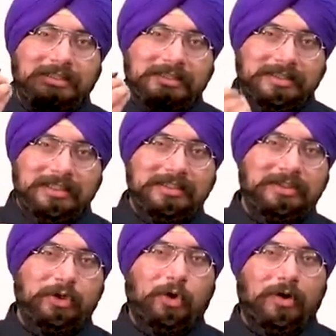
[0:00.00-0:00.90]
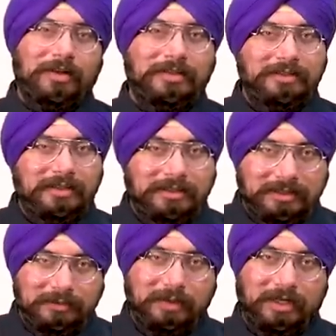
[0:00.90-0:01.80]
since dollar is a
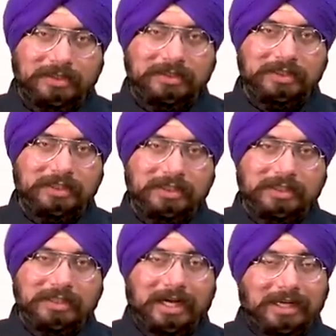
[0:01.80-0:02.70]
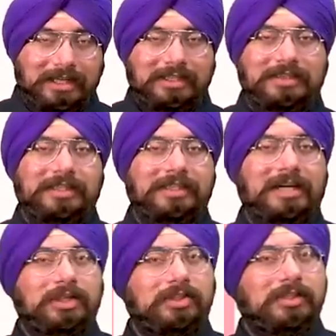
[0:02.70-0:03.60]
reserve currency and it is an
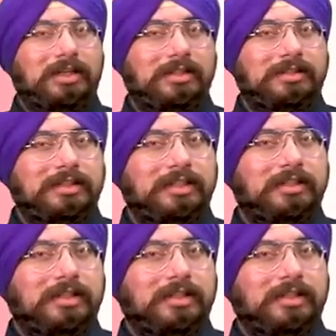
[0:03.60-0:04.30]
international currency,